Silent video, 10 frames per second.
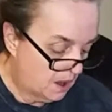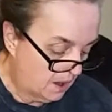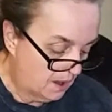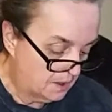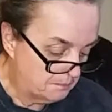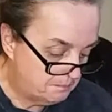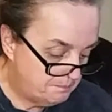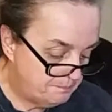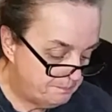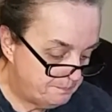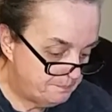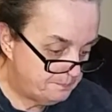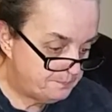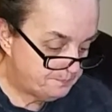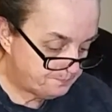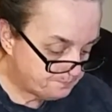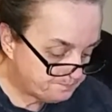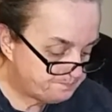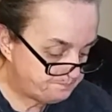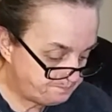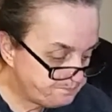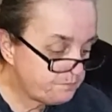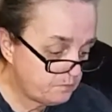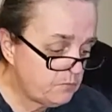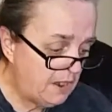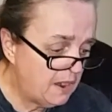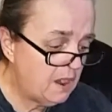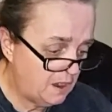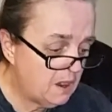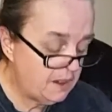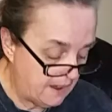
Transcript: That's what they used to scrape the tartar off.